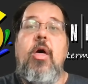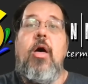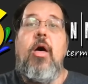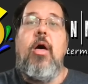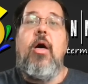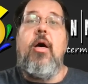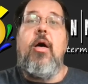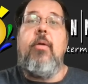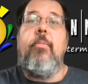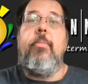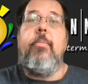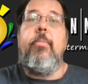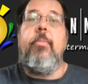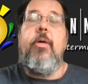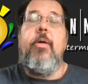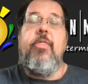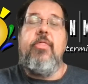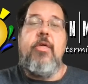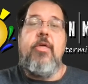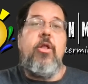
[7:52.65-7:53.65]
Um,
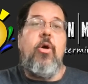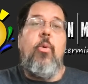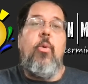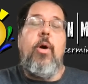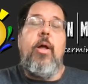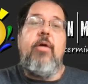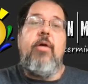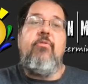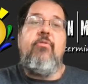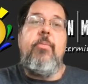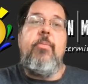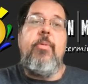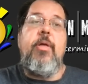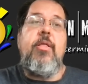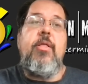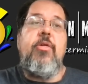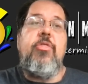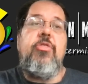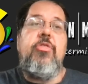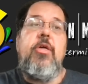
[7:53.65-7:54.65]
they don't want
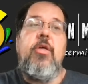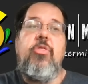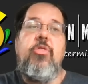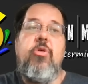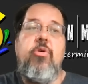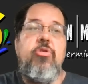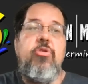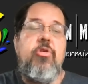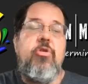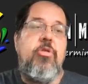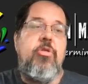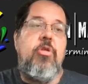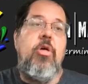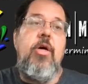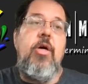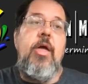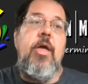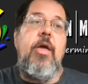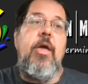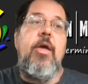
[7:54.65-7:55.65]
everybody to see it, so it's just a
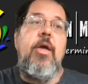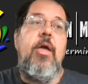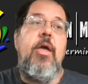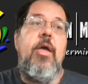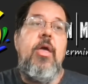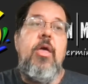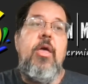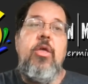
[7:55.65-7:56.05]
link.